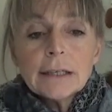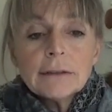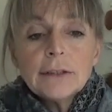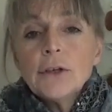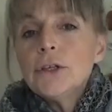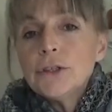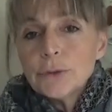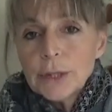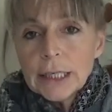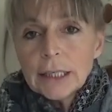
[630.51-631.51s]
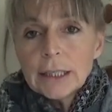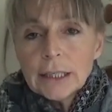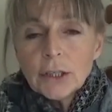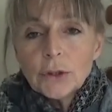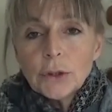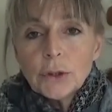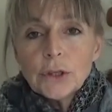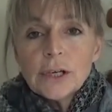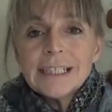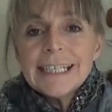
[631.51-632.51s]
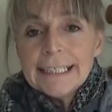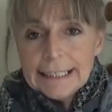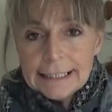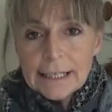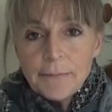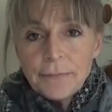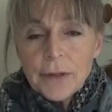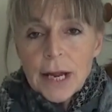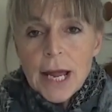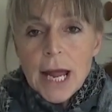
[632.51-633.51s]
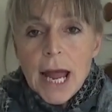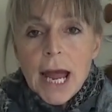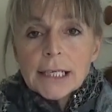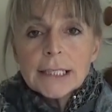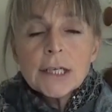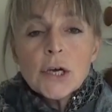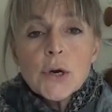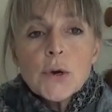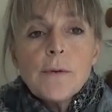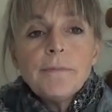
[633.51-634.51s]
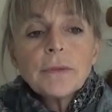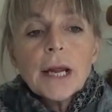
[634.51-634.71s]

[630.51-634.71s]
laundering your need. So